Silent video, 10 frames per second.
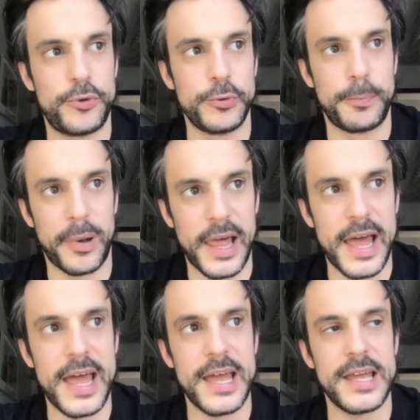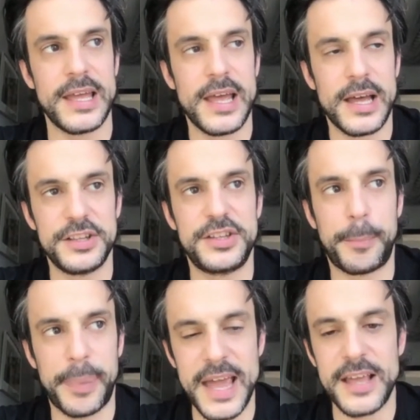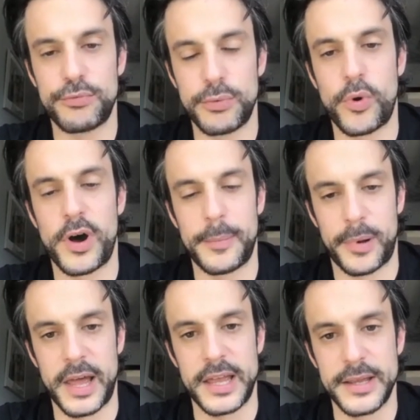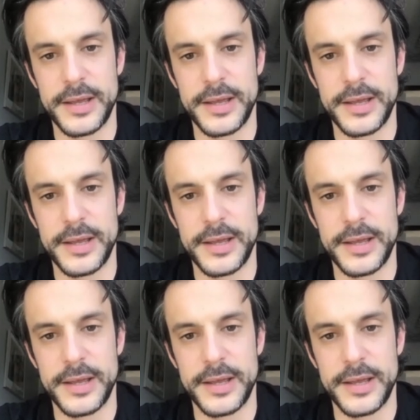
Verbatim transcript: to play at the pace we want to play.